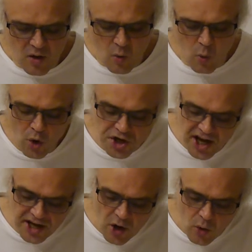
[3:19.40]
Would
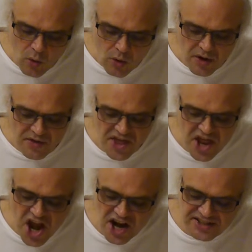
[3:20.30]
I know
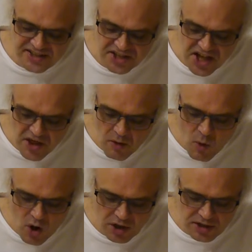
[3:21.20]
that there's another
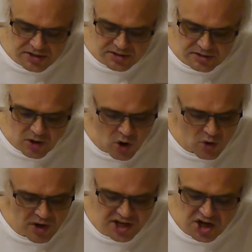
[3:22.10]
world?
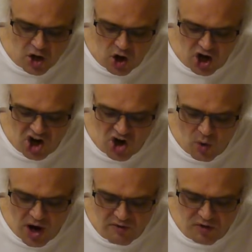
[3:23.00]
Already long ago
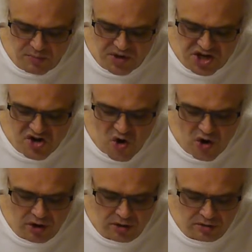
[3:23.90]
I would be in
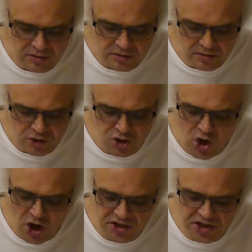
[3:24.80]
her.
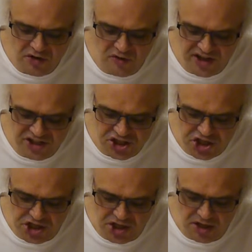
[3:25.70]
Not
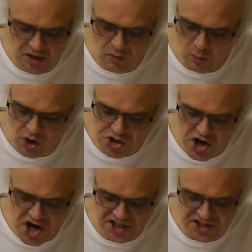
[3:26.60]
questioning what her
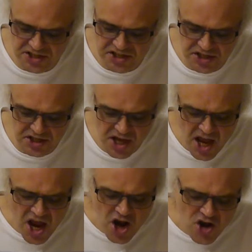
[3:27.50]
entity,
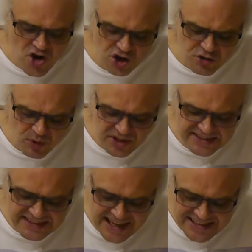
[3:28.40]
not more
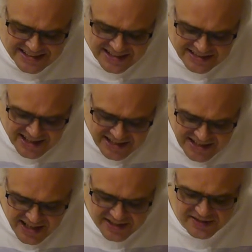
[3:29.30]
senseless at
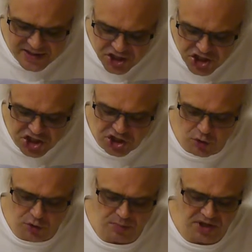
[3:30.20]
this she
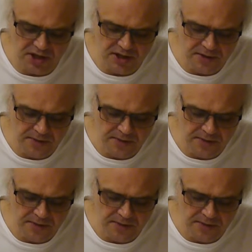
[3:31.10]
could be.